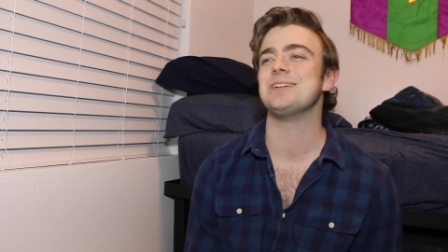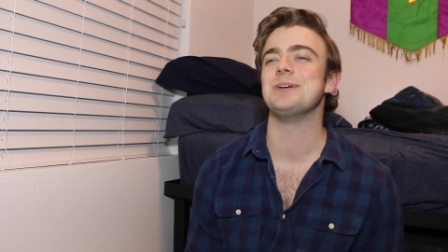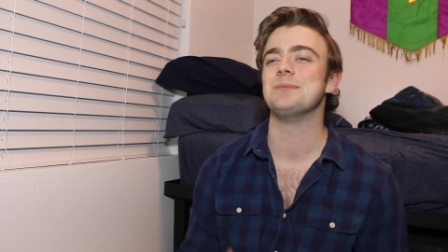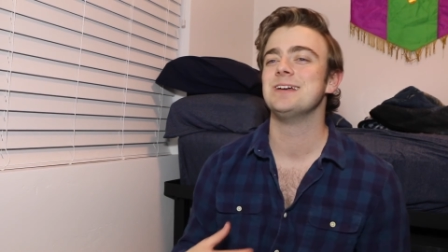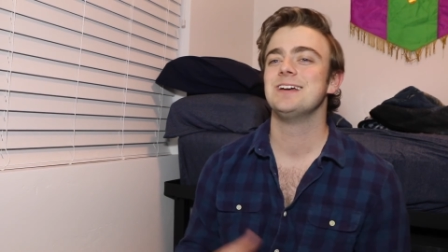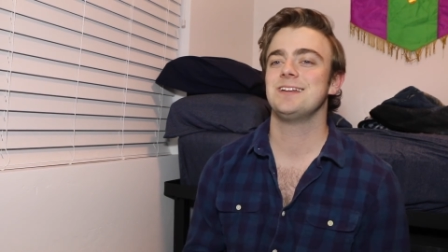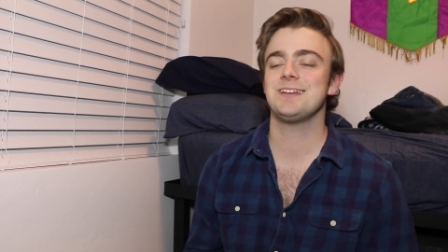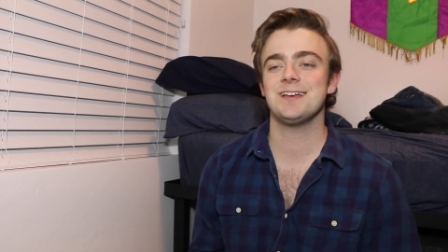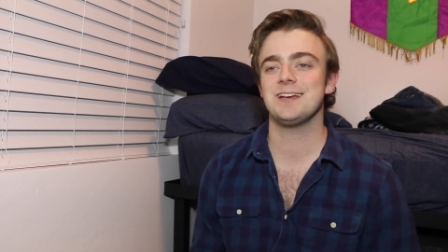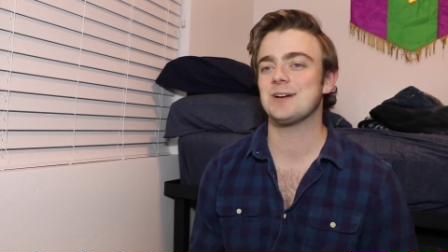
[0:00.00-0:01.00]

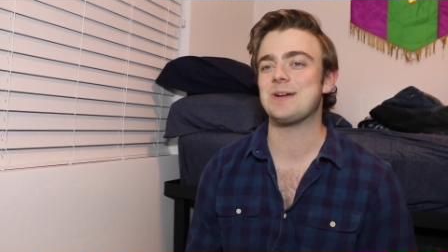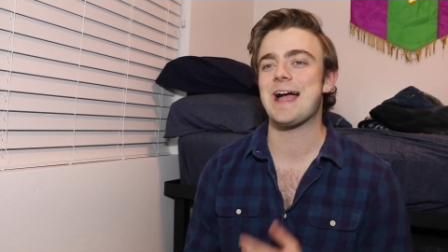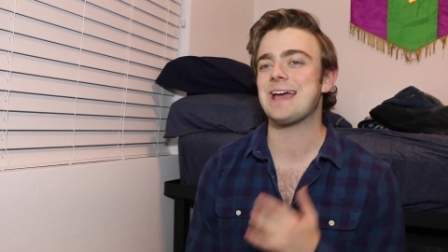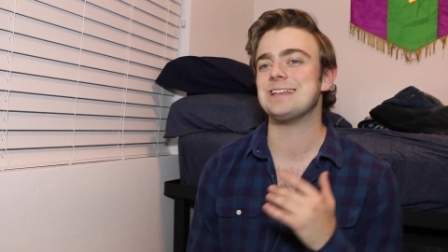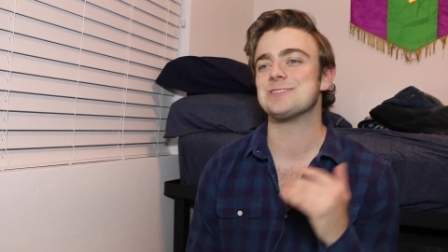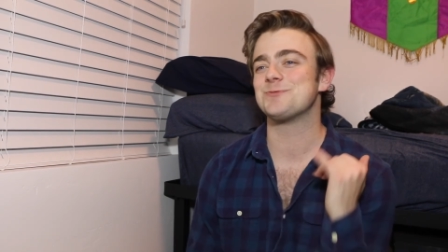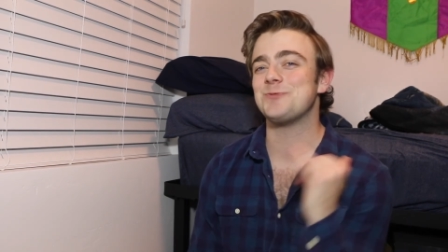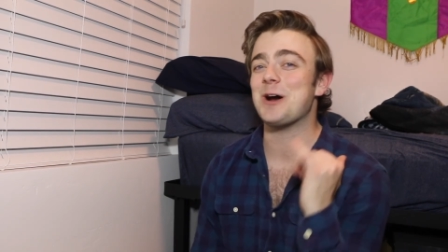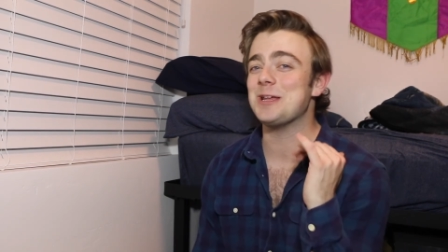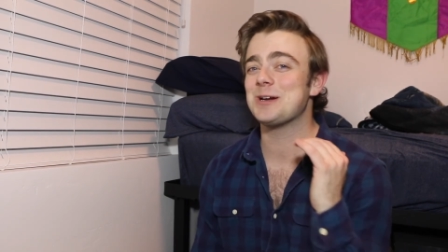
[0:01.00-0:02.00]
NigaHiga Ryan is
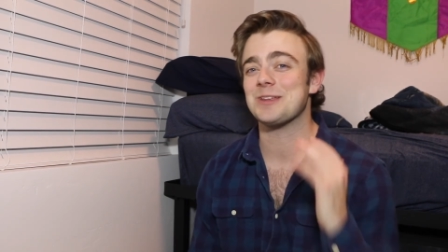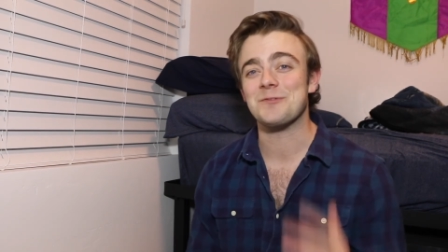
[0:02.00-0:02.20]
funnier